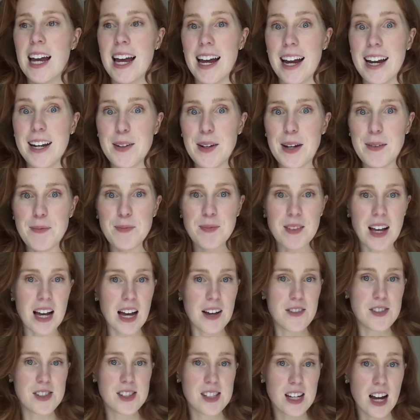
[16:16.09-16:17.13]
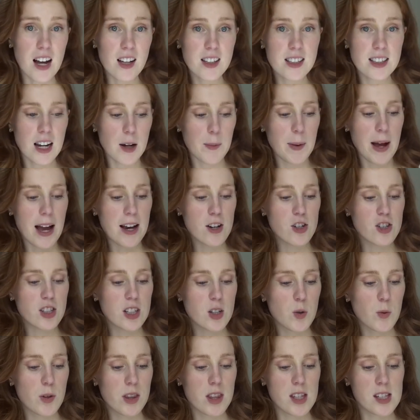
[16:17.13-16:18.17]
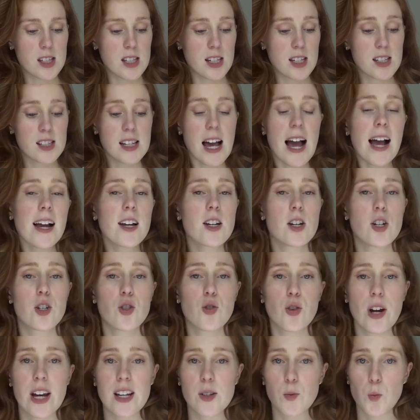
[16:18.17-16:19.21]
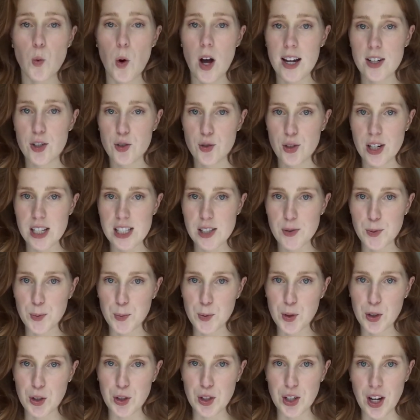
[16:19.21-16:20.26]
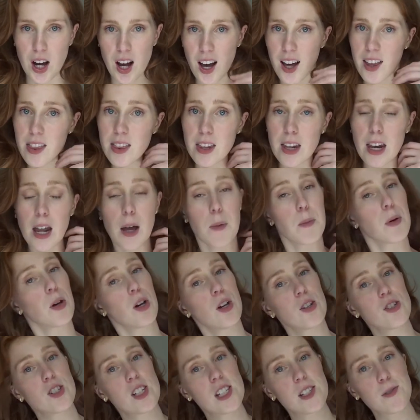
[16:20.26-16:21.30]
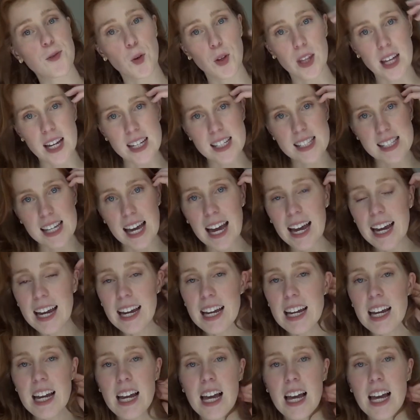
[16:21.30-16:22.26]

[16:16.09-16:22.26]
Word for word: Anyway, I've styled it up actually with this exact dress, white dress from Kukai that I purchased for that day.